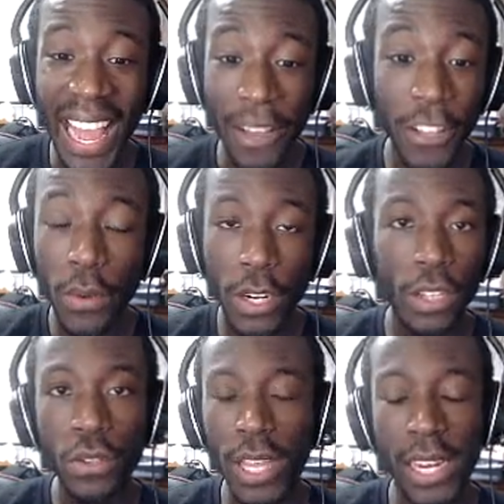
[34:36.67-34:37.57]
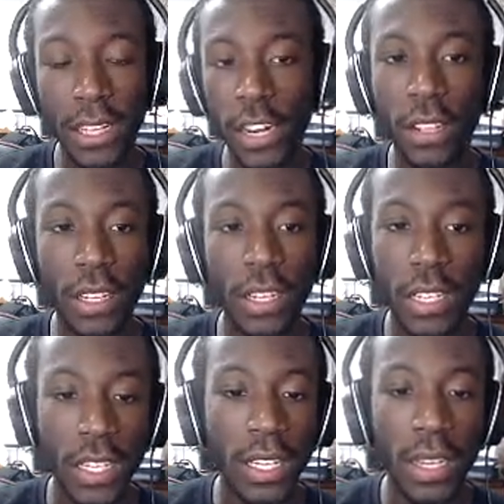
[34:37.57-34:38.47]
I feel like we're gonna lose like another
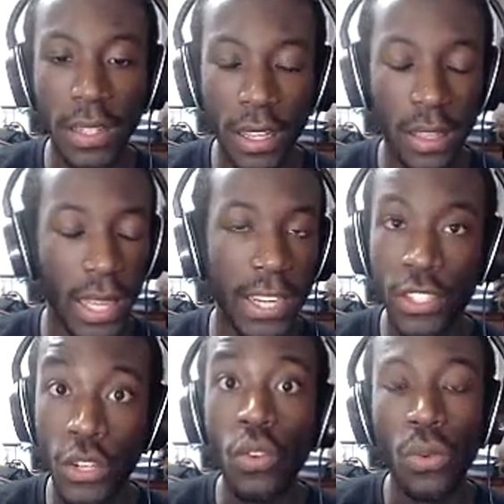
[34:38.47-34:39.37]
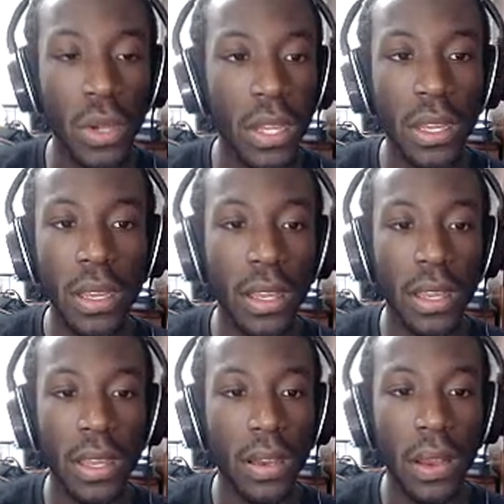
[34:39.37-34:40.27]
two.
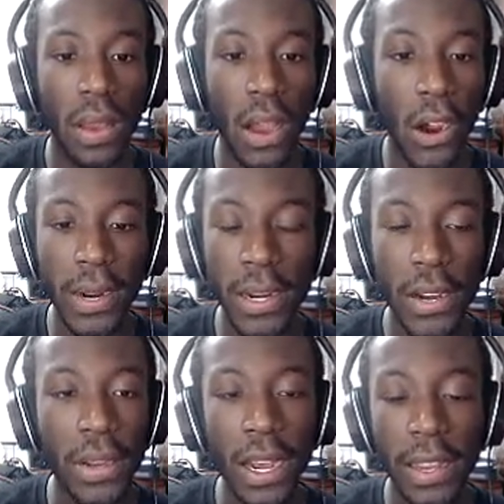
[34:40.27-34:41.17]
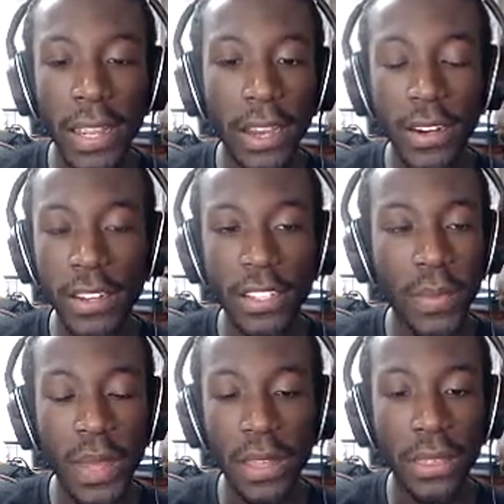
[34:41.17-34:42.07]
I already know Conkeldurr is
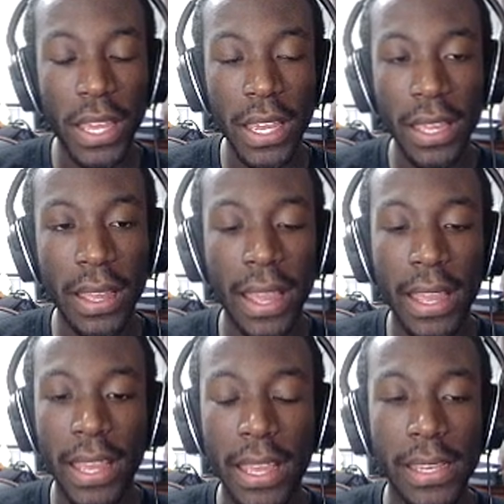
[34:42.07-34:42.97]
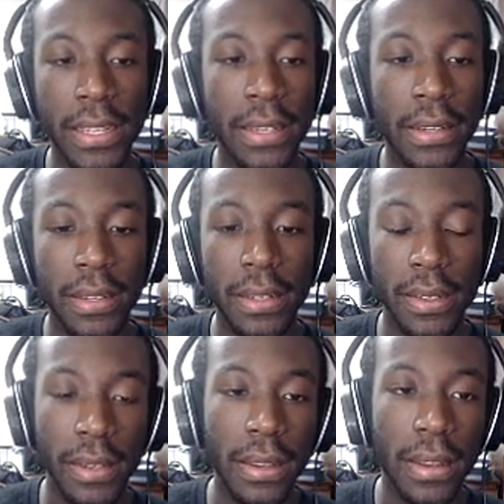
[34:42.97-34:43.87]
gonna be a thing, and
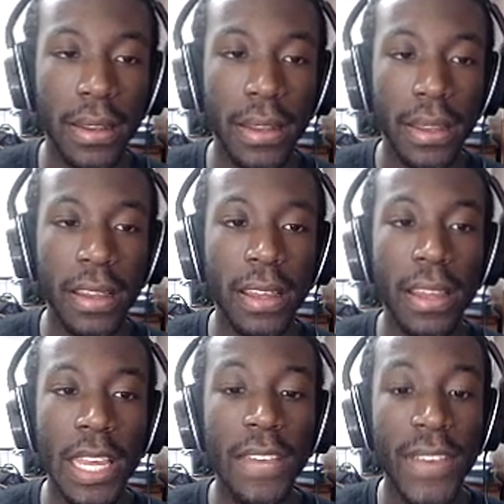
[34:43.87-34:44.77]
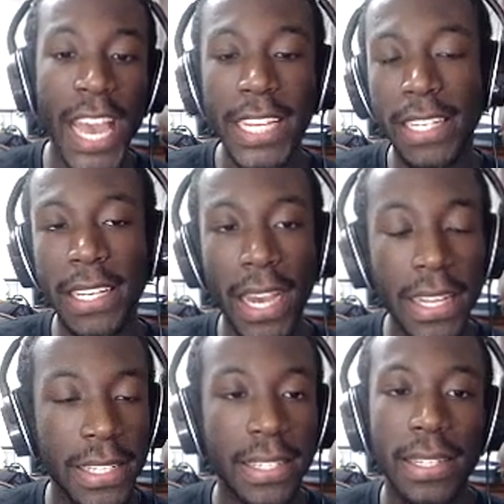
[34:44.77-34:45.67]
if it has
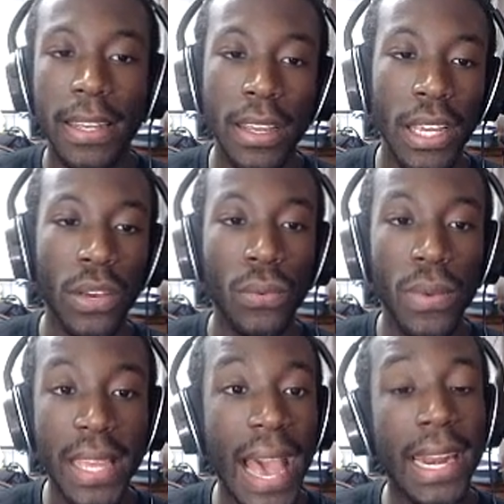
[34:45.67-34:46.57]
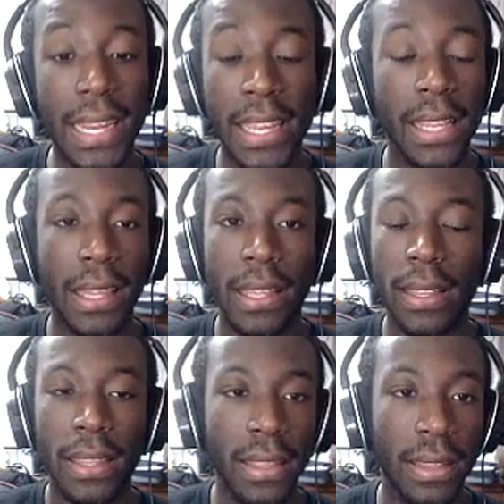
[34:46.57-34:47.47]
guts, we gotta kill it.
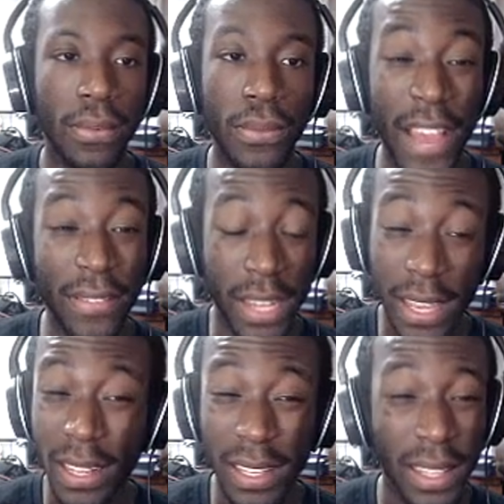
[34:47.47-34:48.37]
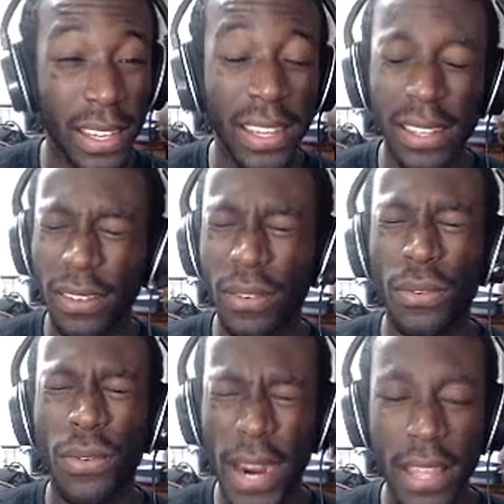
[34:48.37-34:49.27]
We have to kill it like
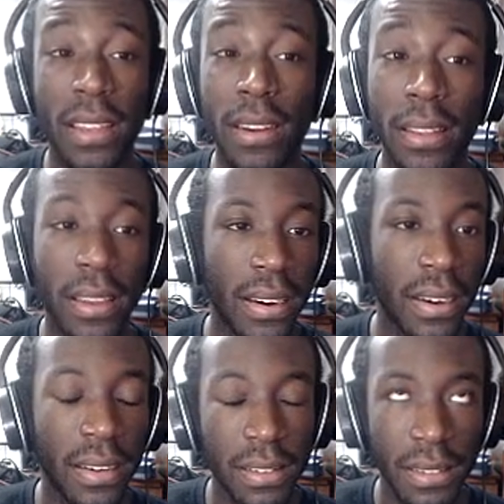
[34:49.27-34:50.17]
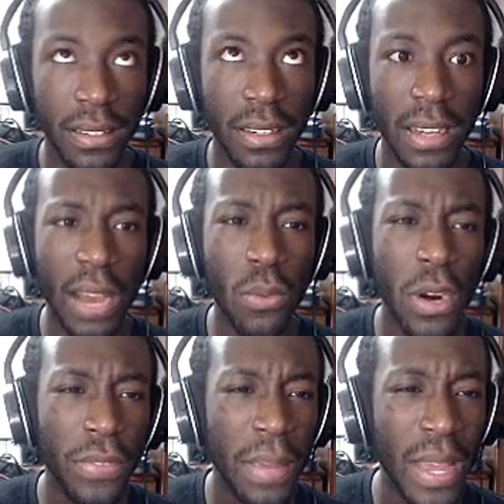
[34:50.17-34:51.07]
right then and there. I
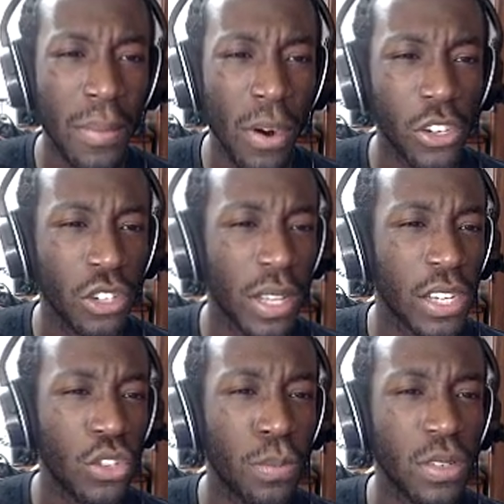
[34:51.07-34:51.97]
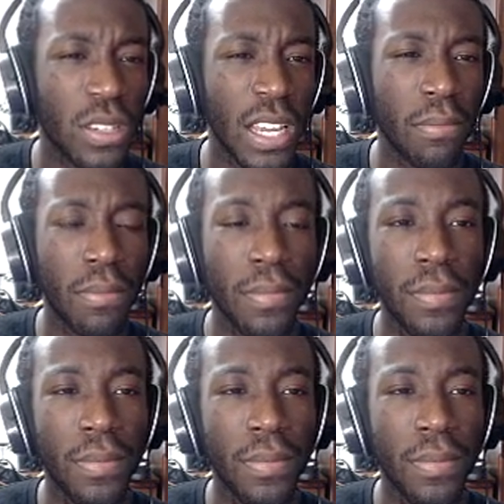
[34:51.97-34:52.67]
wonder if they made Marshall like super slim,